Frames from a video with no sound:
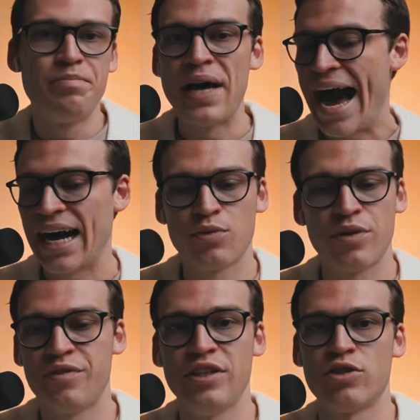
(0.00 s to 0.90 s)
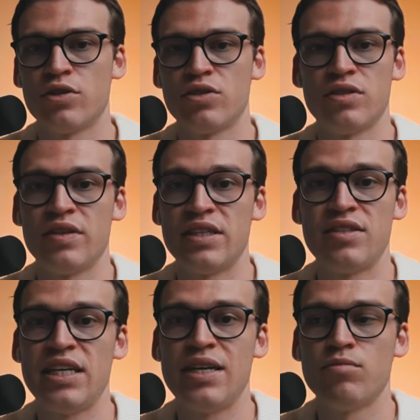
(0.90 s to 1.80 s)
packed with features that
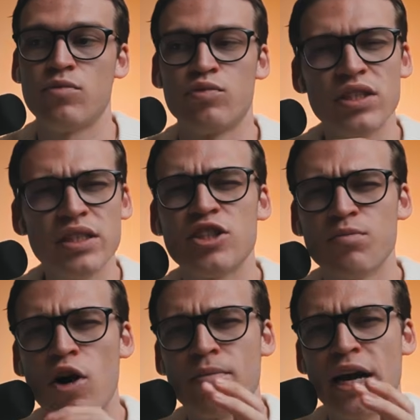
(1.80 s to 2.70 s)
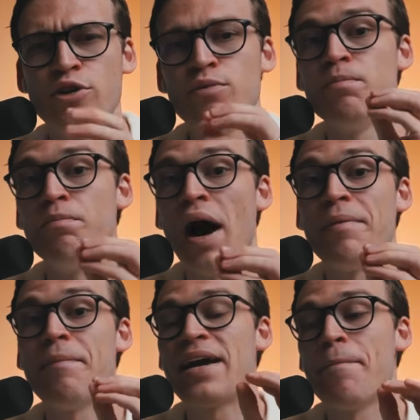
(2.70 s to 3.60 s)
seem really small and minute,
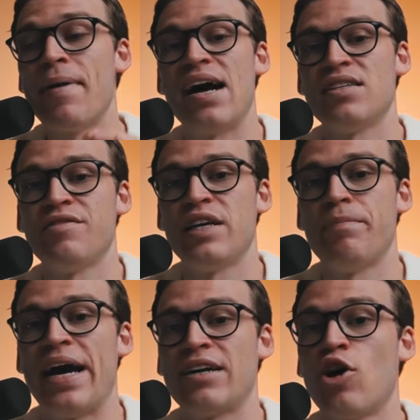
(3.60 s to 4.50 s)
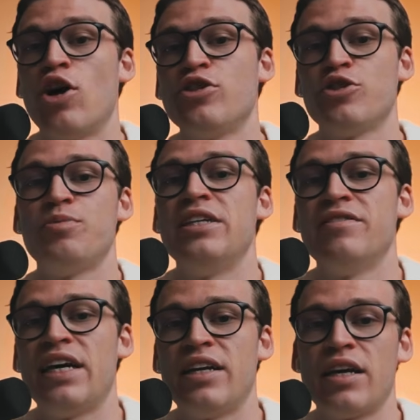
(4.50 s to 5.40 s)
but make a massive impact on your speed
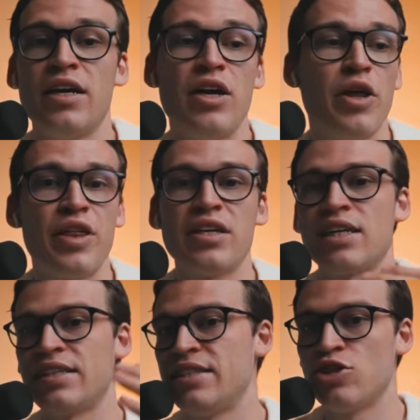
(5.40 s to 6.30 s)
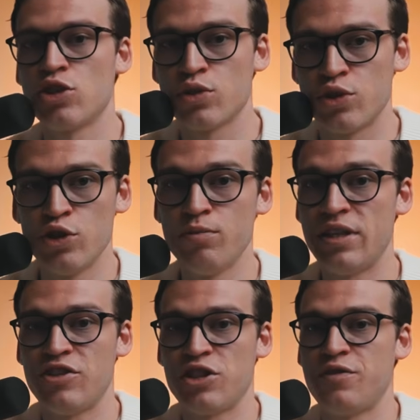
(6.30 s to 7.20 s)
of editing. Things like digital zoom
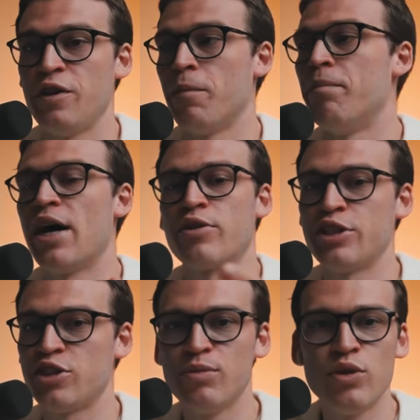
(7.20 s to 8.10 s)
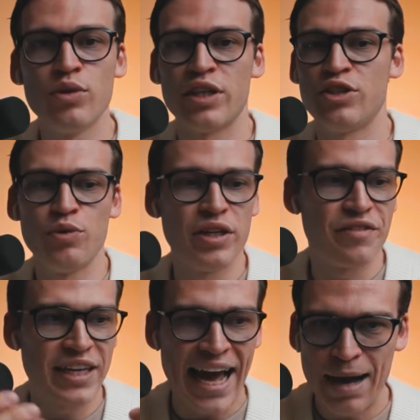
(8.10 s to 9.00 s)
that just feel buttery smooth,
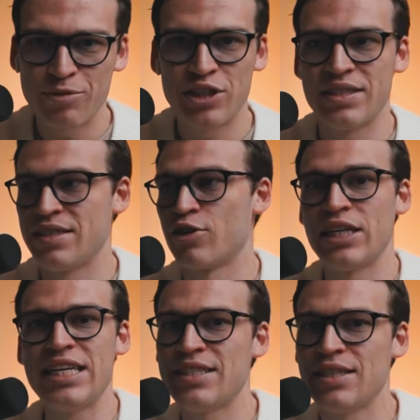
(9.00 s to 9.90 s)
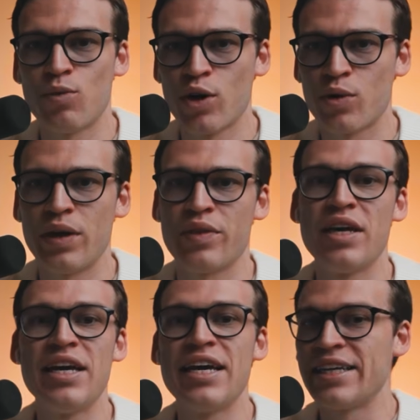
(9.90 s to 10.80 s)
intuitive captions that are easy to work with,
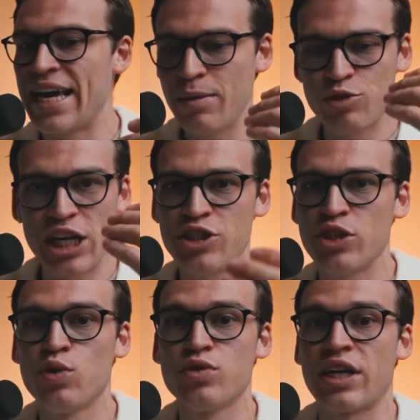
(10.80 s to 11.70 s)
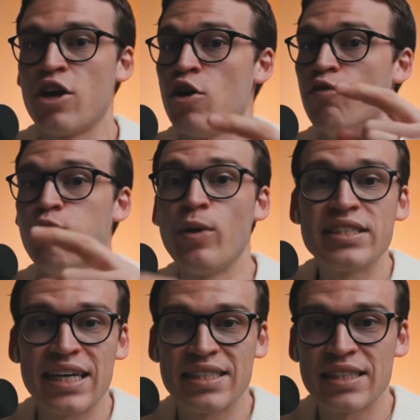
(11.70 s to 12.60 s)
game-changing tools like
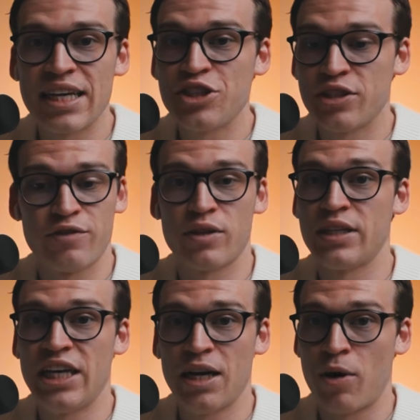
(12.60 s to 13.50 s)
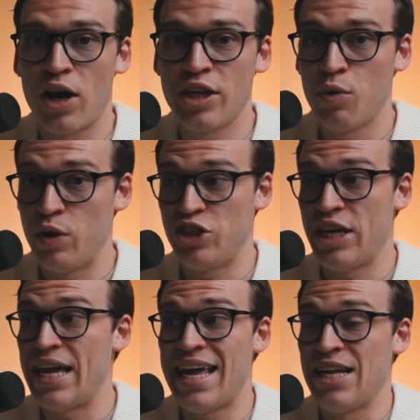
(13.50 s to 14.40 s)
voice isolation for cleaning up audio, which
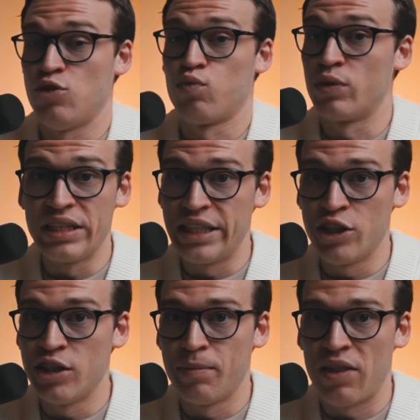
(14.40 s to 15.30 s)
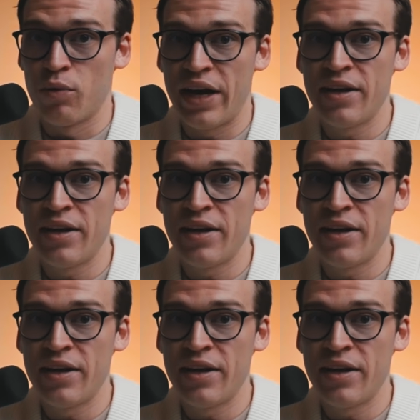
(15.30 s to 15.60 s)
is really good, by the way.